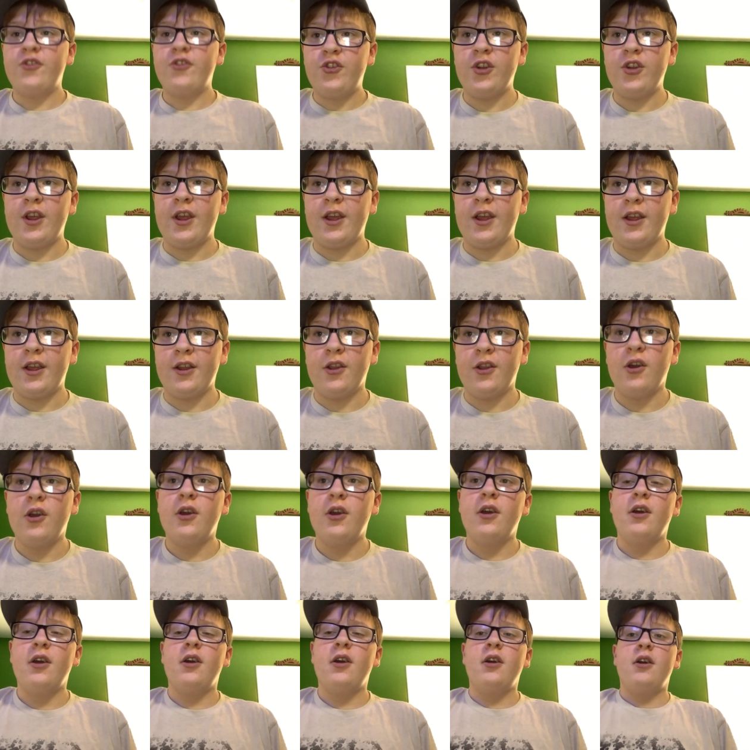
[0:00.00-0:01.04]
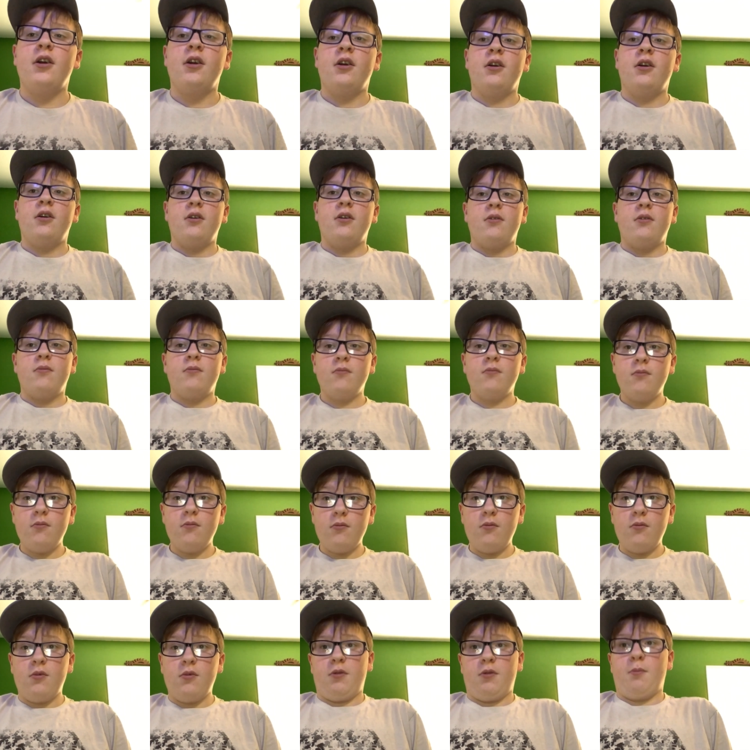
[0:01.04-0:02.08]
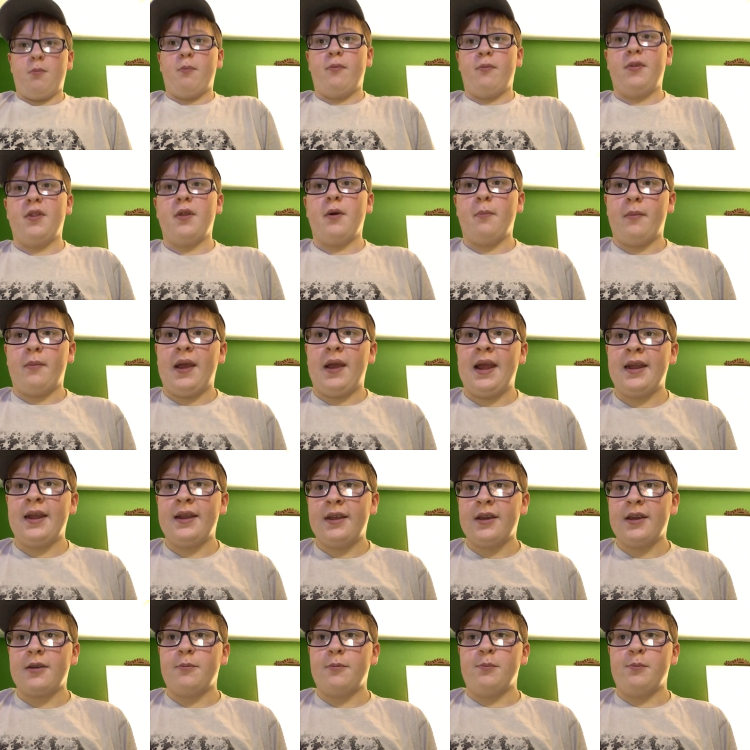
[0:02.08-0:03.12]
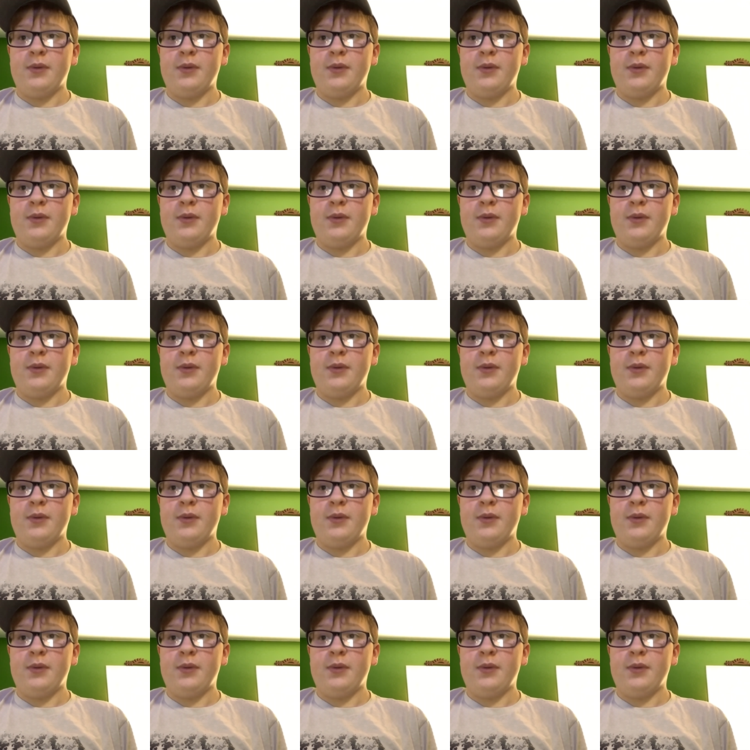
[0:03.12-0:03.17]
jade with the Manic